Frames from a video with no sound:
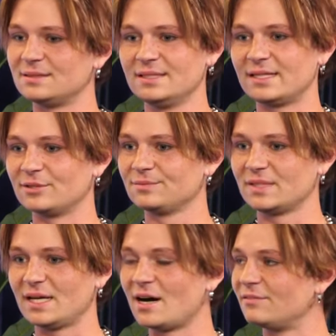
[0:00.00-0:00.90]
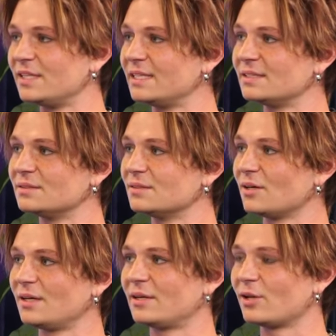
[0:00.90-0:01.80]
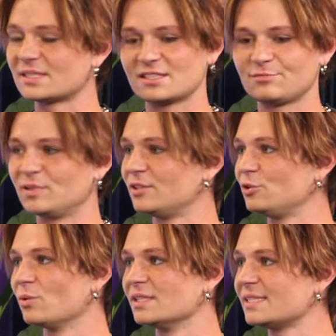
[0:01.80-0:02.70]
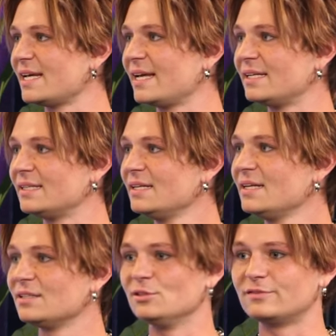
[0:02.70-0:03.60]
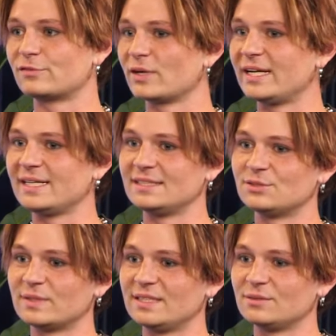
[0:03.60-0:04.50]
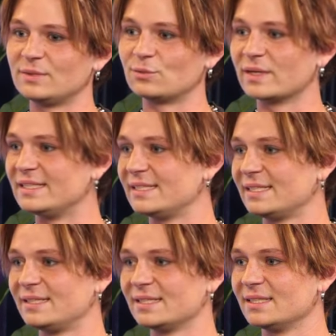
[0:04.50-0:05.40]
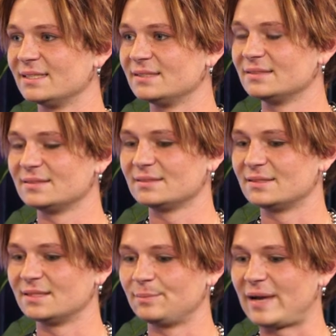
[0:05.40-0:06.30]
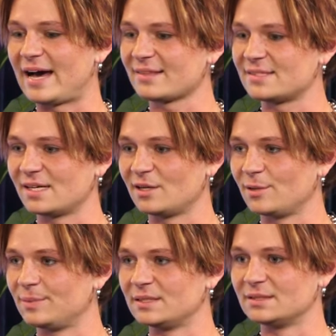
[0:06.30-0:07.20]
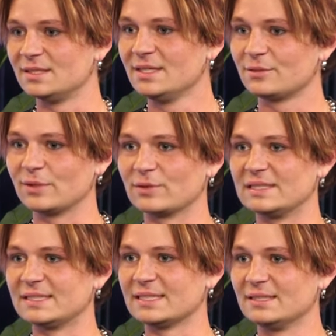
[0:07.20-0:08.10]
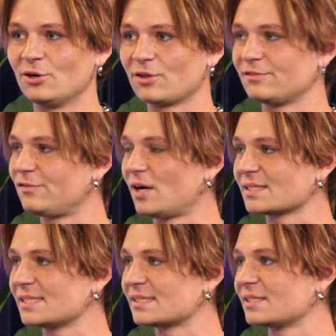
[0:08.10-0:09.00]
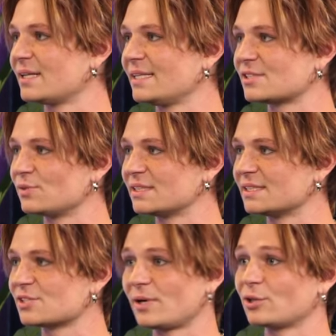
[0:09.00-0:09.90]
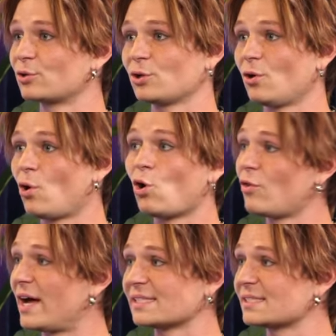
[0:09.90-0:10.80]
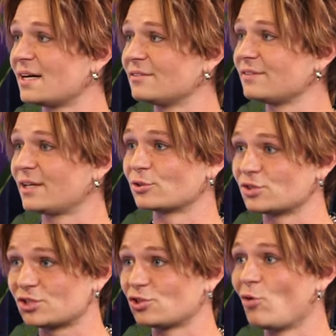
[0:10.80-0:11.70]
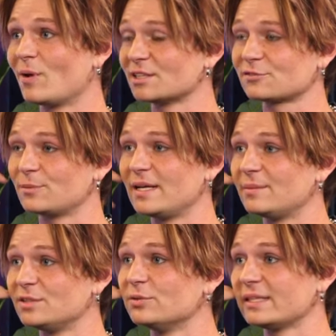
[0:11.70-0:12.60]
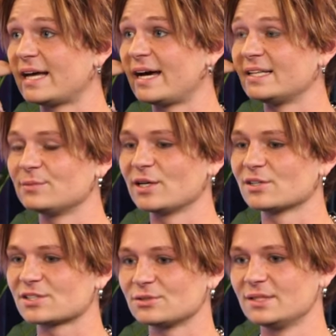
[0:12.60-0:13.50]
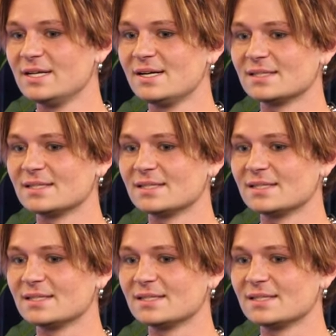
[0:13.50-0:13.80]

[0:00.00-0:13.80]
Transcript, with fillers: you know, the oven and all that stuff, put new ones in, new fridge. We redid the bathtub, and we redid all the faucets, the light switches. So I learned all that stuff. I learned so much from him doing that. And we also